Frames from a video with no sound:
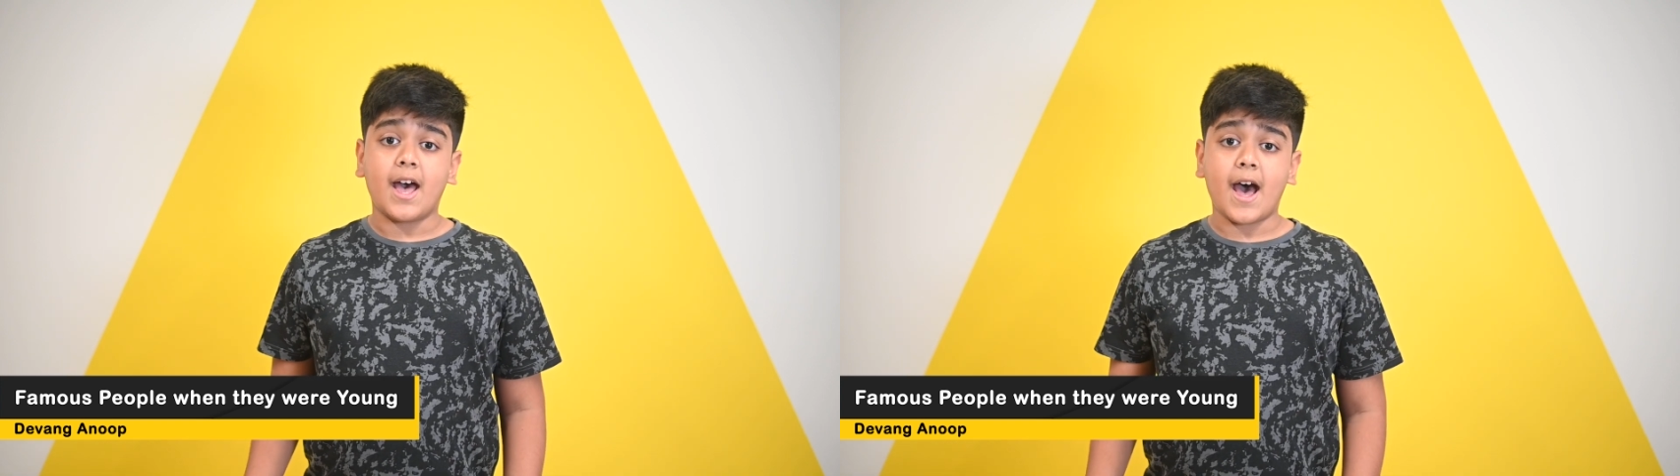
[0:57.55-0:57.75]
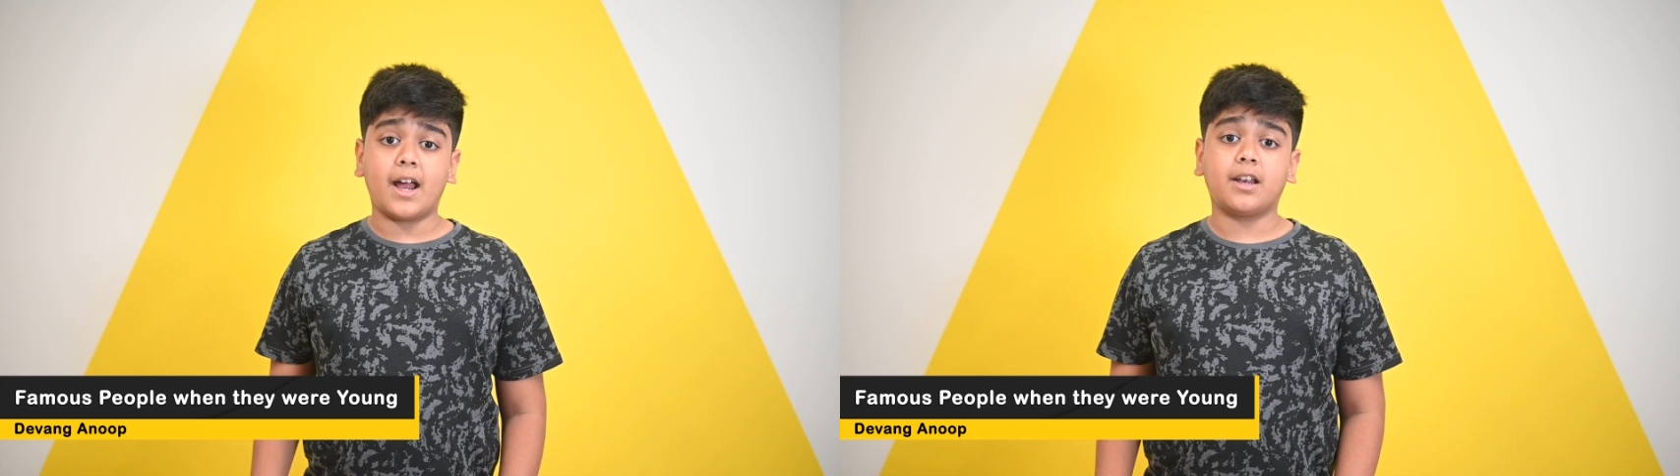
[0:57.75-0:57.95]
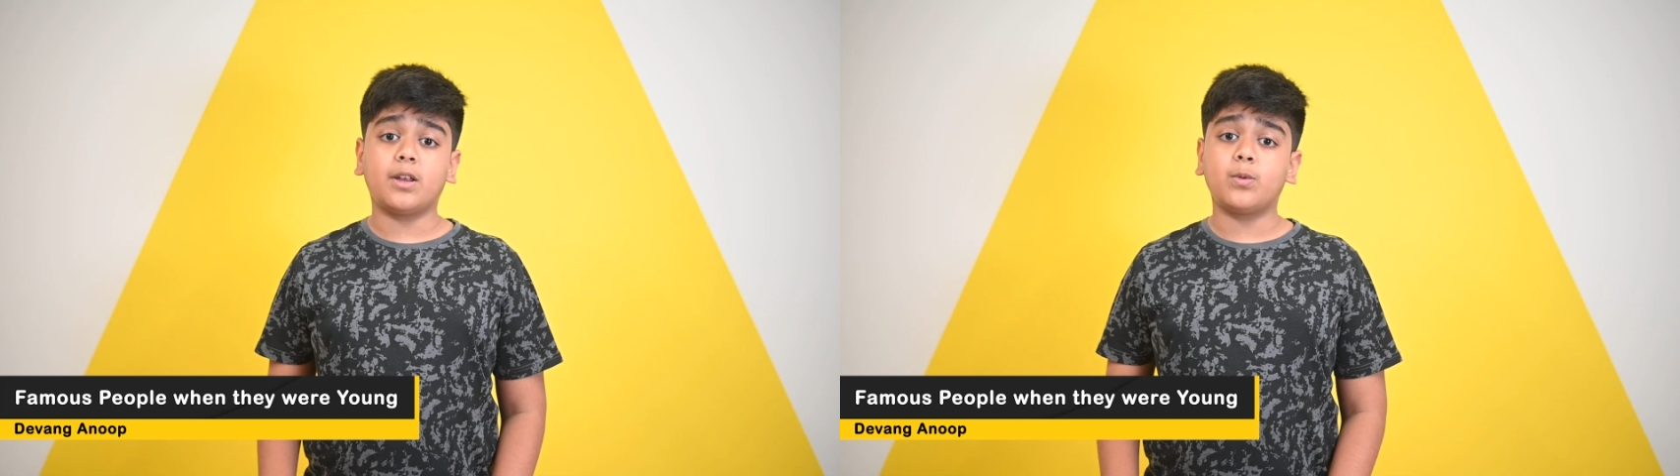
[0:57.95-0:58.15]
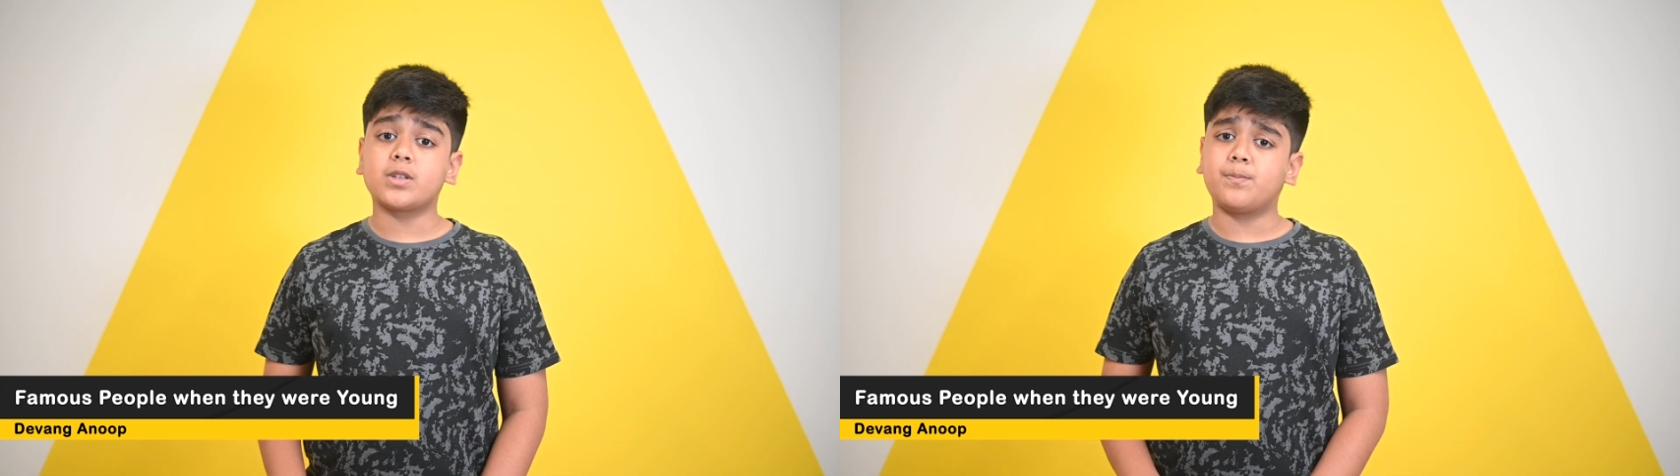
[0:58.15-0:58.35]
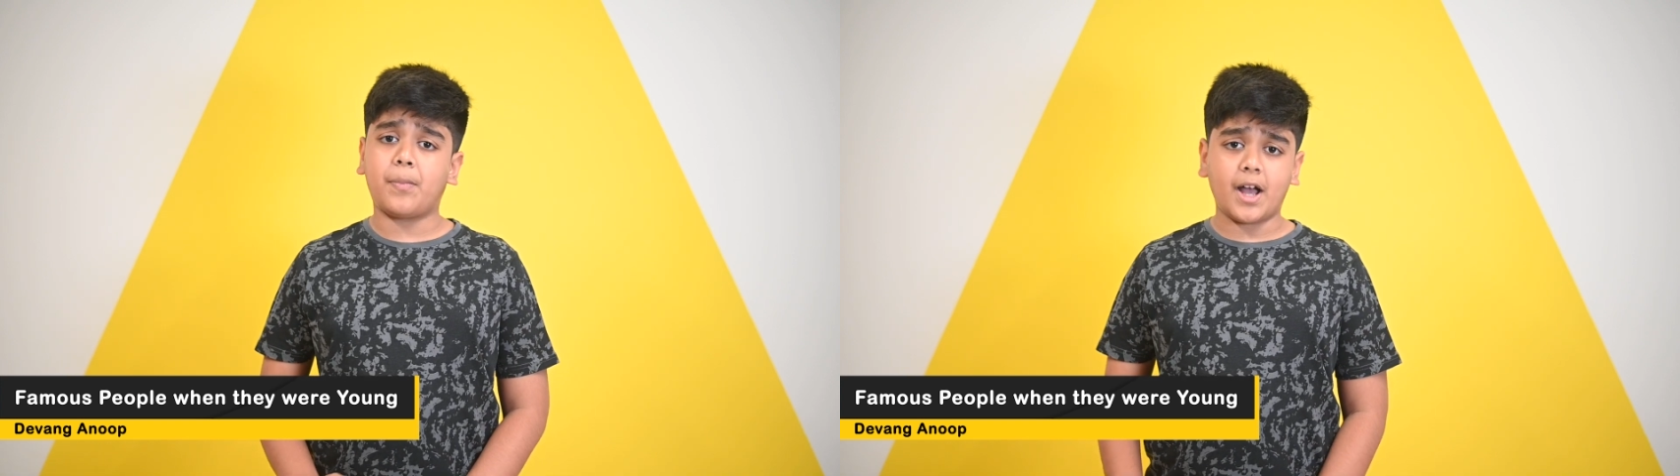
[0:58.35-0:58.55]
and he
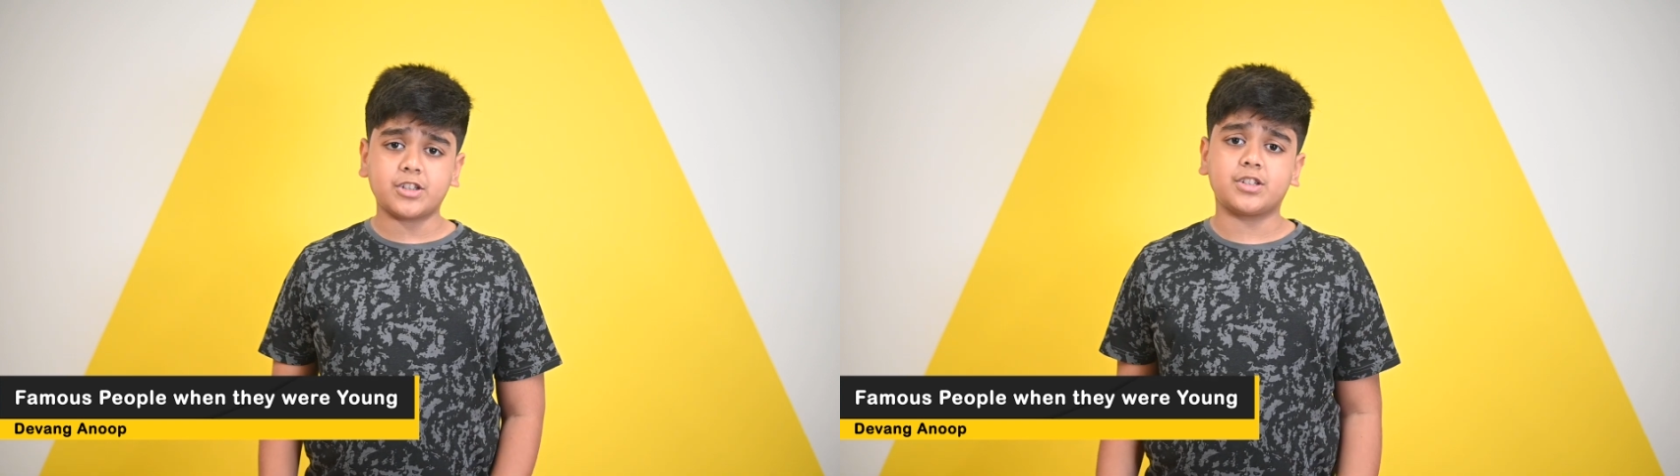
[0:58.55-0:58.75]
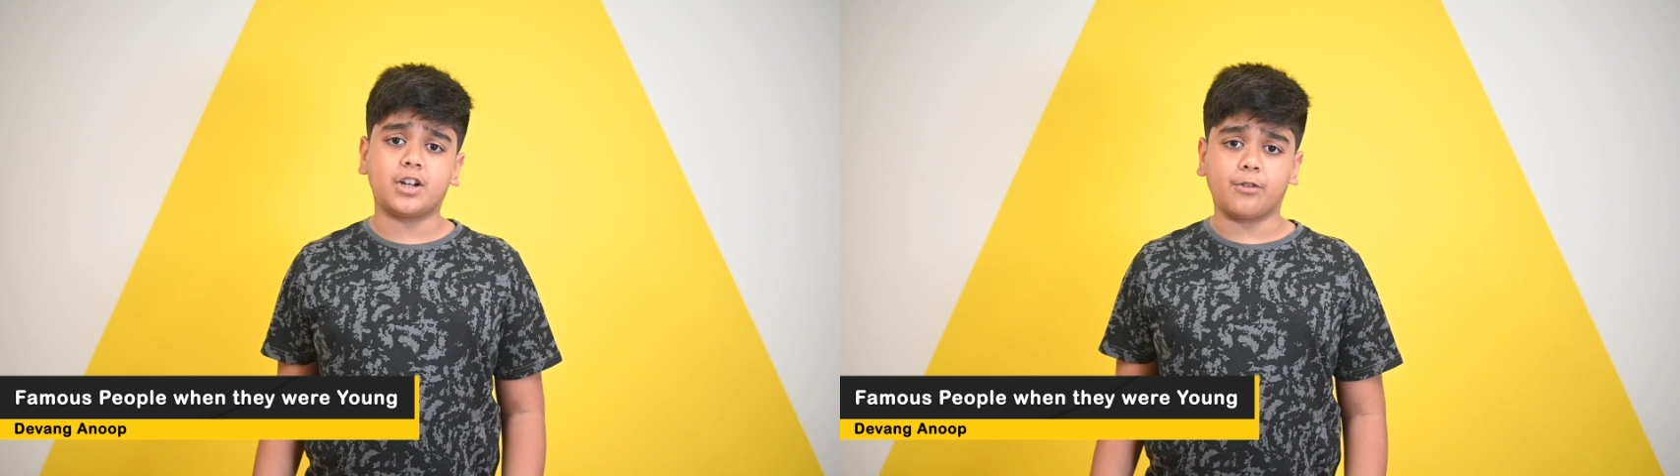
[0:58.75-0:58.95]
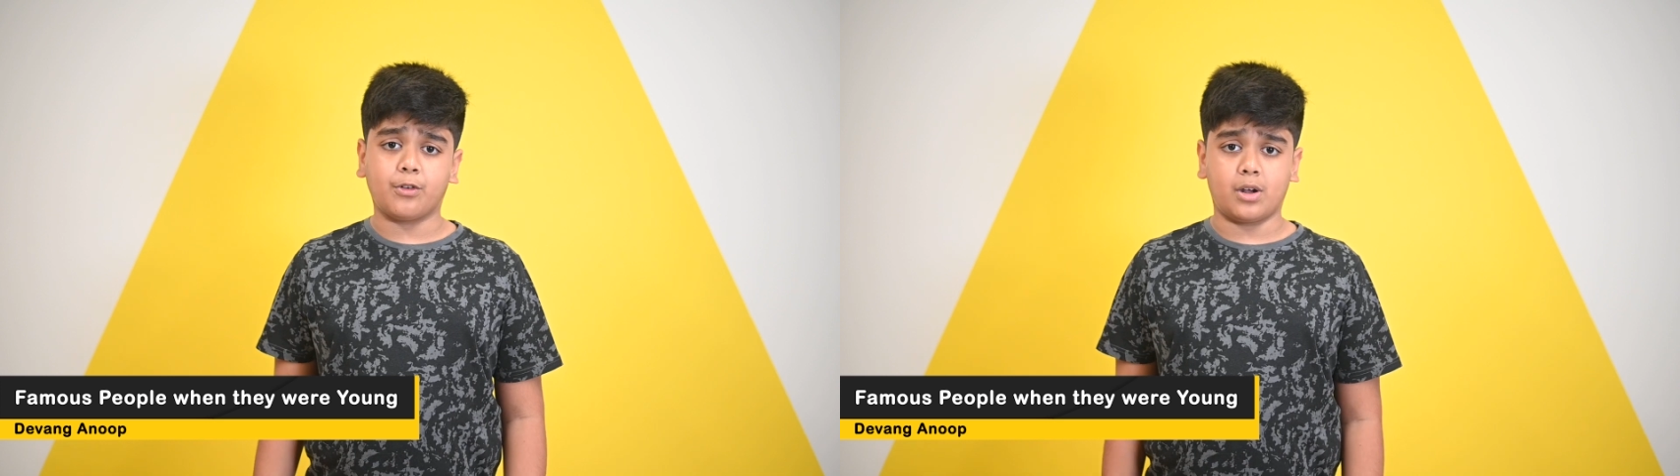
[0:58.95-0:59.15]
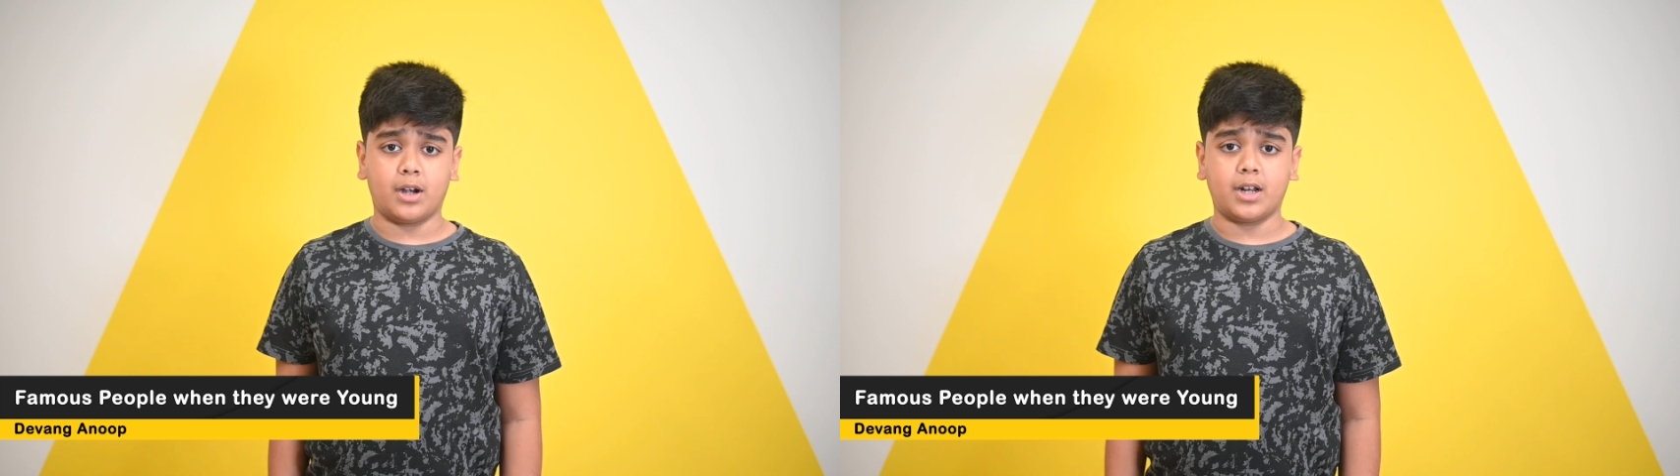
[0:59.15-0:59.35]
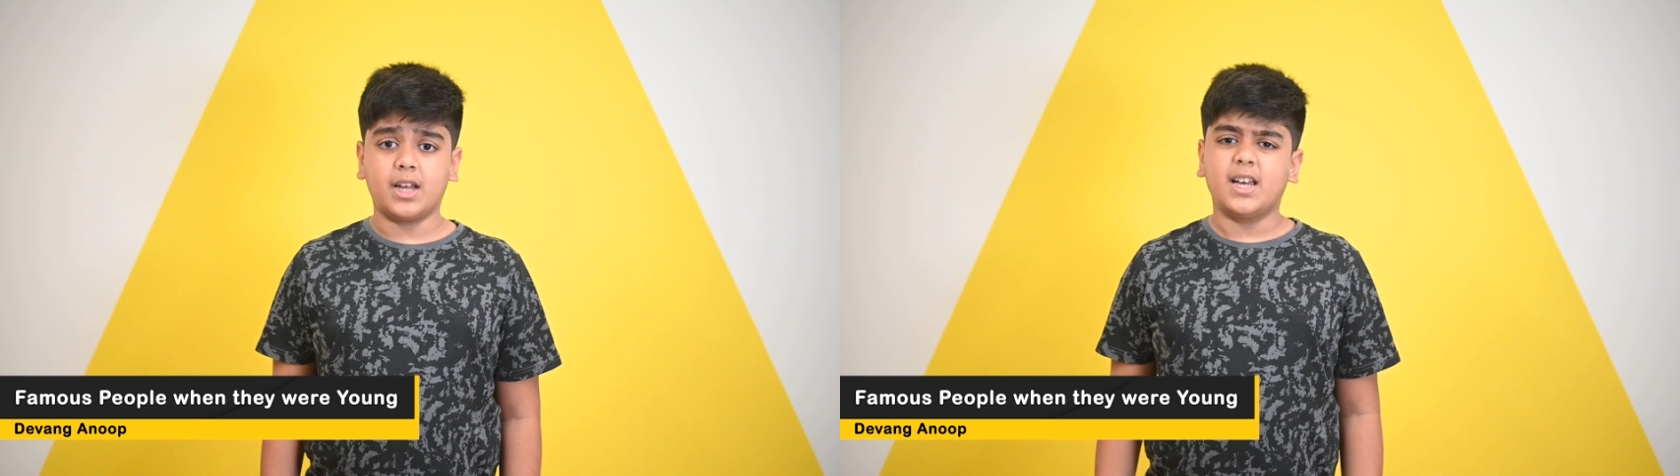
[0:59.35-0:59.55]
was passionate for it.